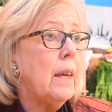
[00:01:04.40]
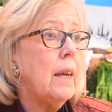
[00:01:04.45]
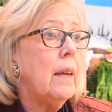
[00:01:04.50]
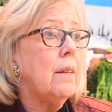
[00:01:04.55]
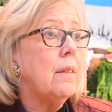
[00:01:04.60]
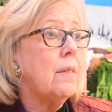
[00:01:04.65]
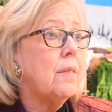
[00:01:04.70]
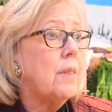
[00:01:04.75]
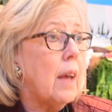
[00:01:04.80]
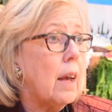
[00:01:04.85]

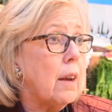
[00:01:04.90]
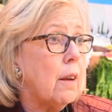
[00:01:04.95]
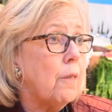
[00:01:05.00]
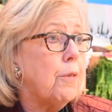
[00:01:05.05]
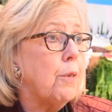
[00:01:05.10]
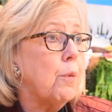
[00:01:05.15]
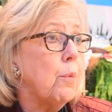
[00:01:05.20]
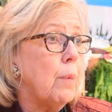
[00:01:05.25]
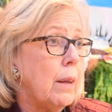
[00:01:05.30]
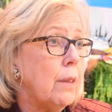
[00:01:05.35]
instead of the
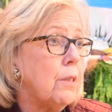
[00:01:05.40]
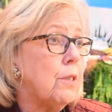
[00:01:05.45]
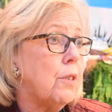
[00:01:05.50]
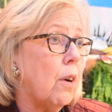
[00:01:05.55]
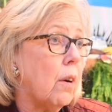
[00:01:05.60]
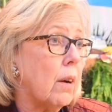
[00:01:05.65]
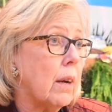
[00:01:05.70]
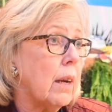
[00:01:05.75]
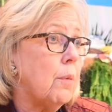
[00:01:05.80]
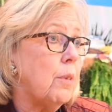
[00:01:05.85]
real
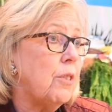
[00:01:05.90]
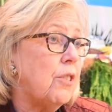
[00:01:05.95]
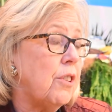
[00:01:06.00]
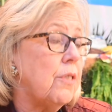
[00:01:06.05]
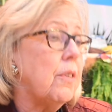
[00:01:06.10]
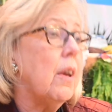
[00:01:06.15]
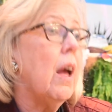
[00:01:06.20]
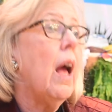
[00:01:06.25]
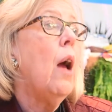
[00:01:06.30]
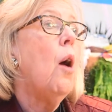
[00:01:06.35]
target, which is
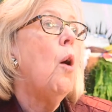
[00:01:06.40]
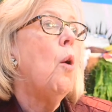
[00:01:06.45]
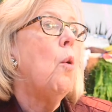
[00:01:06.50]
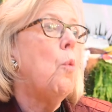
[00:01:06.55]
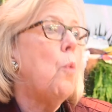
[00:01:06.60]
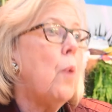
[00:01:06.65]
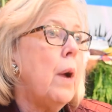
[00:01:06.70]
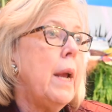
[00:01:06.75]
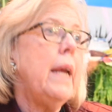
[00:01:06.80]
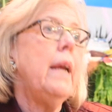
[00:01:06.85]

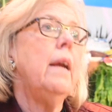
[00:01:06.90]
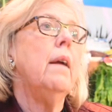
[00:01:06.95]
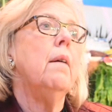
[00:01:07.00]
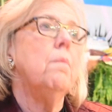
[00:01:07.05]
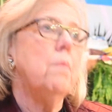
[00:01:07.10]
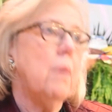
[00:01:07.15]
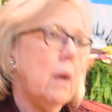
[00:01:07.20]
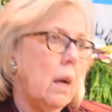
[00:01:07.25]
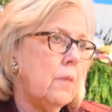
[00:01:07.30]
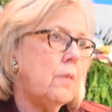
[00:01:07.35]
we
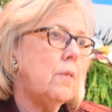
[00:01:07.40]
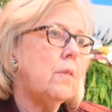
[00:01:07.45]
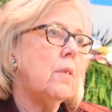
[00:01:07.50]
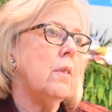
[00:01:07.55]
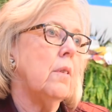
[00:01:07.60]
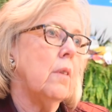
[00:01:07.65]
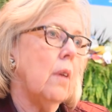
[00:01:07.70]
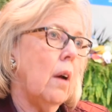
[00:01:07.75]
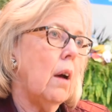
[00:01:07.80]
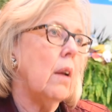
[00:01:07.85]
must
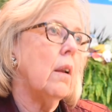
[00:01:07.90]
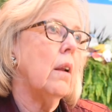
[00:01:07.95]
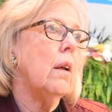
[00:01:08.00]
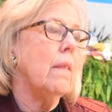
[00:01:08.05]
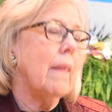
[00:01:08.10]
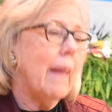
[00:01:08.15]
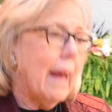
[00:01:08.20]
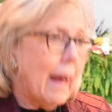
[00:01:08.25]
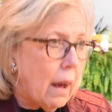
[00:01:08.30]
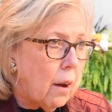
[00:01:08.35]
not
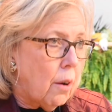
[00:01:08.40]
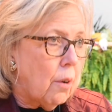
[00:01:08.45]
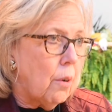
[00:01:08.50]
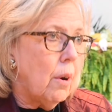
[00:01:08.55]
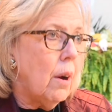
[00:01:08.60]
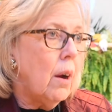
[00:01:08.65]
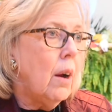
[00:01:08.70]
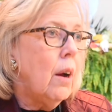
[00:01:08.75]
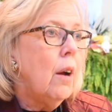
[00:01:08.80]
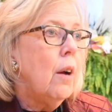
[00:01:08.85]
allow
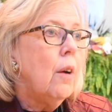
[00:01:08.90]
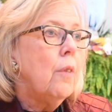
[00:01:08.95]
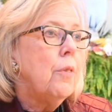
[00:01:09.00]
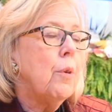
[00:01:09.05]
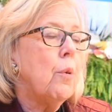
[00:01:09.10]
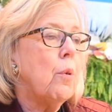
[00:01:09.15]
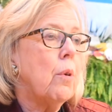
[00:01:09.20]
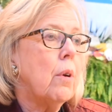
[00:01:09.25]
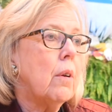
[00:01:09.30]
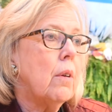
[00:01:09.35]
the
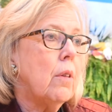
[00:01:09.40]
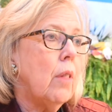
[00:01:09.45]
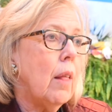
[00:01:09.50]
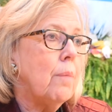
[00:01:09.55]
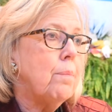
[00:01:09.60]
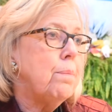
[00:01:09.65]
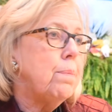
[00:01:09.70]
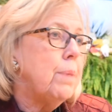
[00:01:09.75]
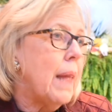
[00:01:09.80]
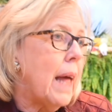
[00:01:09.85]

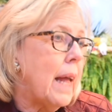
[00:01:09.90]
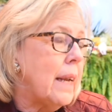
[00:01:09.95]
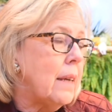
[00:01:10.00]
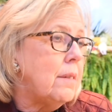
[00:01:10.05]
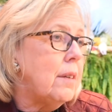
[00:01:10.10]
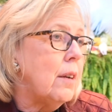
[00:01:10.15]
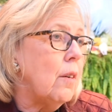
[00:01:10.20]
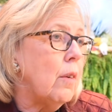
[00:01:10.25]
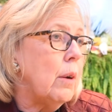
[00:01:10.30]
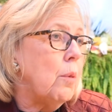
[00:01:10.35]

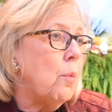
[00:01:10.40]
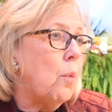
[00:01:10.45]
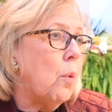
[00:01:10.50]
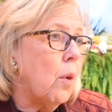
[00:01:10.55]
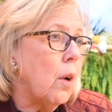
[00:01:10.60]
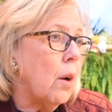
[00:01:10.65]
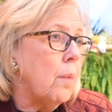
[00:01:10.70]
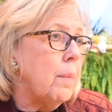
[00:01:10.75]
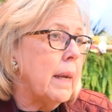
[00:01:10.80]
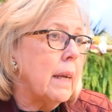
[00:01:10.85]
planetary
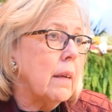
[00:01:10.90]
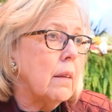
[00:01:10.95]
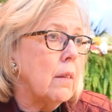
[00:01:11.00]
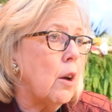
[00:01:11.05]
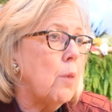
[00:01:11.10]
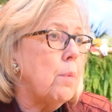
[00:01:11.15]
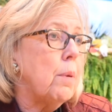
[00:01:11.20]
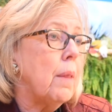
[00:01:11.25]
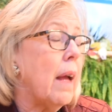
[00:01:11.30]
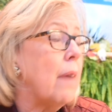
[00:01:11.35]
warming
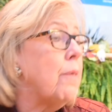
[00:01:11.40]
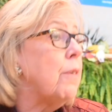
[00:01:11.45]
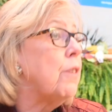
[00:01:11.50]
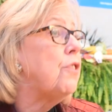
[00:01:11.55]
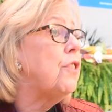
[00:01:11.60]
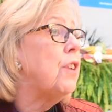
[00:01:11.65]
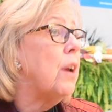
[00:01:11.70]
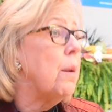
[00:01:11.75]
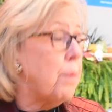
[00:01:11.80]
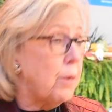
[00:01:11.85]
global average
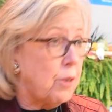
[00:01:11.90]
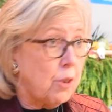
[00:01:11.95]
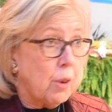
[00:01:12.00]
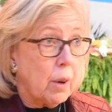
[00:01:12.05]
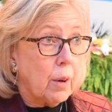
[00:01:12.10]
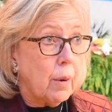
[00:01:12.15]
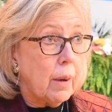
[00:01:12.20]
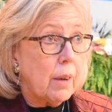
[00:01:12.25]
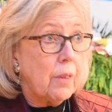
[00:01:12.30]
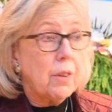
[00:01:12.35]
temperature
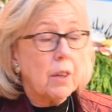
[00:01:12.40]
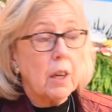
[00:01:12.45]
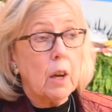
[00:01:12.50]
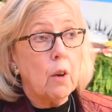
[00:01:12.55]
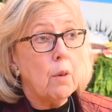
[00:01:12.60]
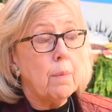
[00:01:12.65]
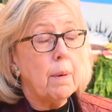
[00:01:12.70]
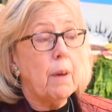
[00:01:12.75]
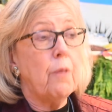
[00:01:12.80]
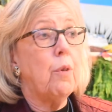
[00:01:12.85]
increase to go
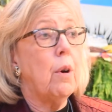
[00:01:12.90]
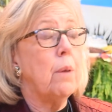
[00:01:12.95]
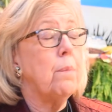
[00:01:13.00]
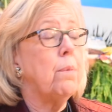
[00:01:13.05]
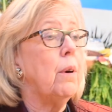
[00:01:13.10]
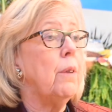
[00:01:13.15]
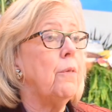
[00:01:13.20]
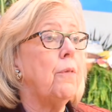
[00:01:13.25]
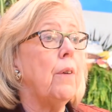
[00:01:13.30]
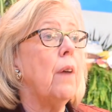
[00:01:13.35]
above
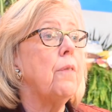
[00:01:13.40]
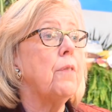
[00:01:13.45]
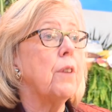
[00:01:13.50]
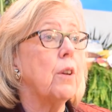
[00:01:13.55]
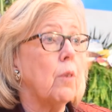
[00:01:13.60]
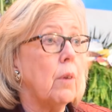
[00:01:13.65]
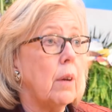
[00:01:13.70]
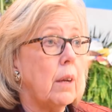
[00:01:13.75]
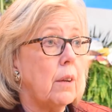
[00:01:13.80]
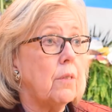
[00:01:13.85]
1.5
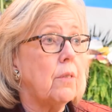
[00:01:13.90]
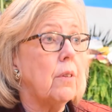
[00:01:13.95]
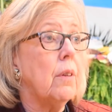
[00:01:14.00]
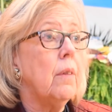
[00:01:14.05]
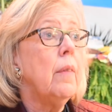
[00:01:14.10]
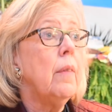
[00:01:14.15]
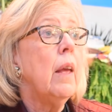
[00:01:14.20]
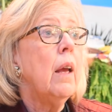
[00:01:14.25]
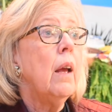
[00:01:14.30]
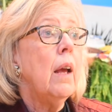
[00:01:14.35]
degrees
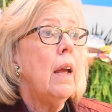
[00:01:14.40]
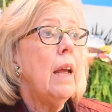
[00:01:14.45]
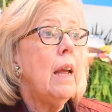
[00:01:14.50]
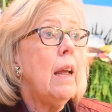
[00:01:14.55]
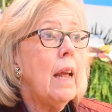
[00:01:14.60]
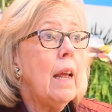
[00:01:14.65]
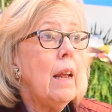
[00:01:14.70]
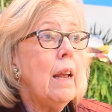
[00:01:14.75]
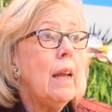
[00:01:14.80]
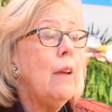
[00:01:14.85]

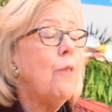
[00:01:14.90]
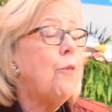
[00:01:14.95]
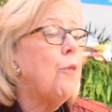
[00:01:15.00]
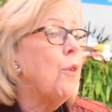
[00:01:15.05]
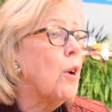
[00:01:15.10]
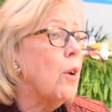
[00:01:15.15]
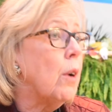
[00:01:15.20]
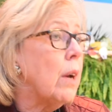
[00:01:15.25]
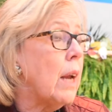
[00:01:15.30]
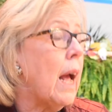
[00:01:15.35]
if we're
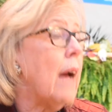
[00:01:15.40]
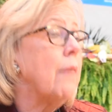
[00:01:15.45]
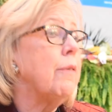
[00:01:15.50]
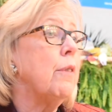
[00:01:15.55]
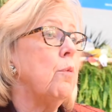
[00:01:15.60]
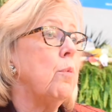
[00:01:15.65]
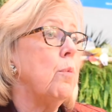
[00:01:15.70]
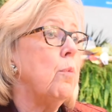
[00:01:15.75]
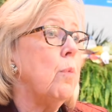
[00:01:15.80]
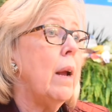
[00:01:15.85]
going to have
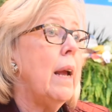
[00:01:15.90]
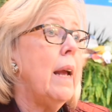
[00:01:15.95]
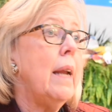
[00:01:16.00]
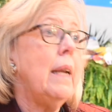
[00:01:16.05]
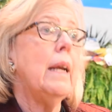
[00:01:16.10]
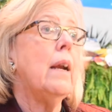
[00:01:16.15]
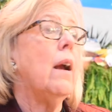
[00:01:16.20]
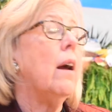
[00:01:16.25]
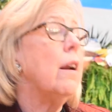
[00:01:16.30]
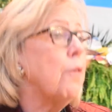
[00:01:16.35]
any
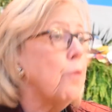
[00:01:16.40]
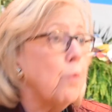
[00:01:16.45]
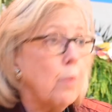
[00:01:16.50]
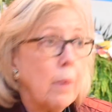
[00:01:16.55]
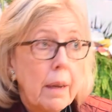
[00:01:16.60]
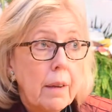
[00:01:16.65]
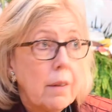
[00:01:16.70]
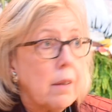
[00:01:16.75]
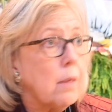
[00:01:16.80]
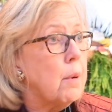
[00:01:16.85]
kind of
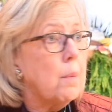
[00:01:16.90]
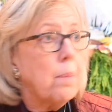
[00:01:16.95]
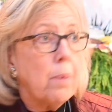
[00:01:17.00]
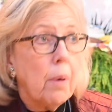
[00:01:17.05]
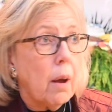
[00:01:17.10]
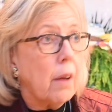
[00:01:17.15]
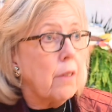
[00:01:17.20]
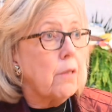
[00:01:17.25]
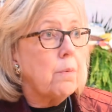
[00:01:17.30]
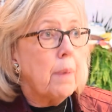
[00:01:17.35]
reasonable
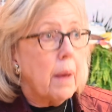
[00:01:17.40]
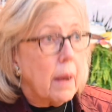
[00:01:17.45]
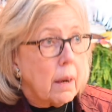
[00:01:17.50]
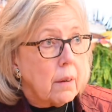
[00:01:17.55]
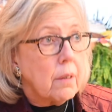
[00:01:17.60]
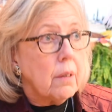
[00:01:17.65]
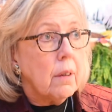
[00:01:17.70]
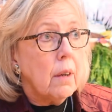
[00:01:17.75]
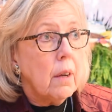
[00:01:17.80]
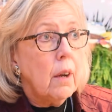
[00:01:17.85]
prospect
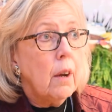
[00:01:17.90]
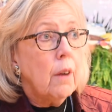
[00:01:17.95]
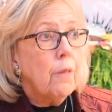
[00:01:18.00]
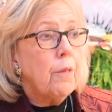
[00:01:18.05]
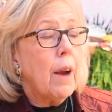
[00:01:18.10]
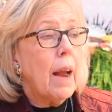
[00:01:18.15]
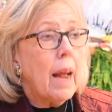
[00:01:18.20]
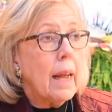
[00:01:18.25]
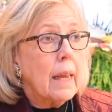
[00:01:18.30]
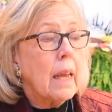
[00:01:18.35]
for
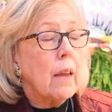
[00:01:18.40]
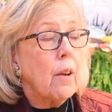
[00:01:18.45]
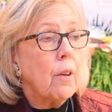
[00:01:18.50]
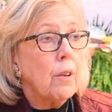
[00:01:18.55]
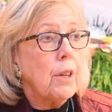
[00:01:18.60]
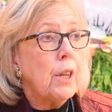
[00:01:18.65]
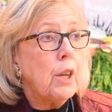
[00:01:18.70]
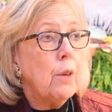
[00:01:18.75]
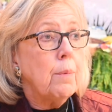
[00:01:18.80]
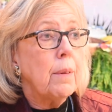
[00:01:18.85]
hanging on to
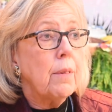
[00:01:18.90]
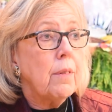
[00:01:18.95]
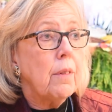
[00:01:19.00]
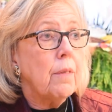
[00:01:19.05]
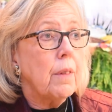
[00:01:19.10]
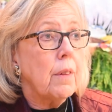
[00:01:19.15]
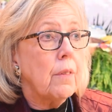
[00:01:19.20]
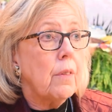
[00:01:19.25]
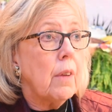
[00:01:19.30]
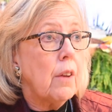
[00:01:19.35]
human
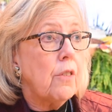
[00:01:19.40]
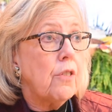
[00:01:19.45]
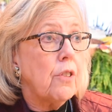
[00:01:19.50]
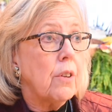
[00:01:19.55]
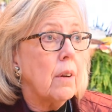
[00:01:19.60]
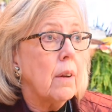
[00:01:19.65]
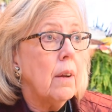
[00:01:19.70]
civilization.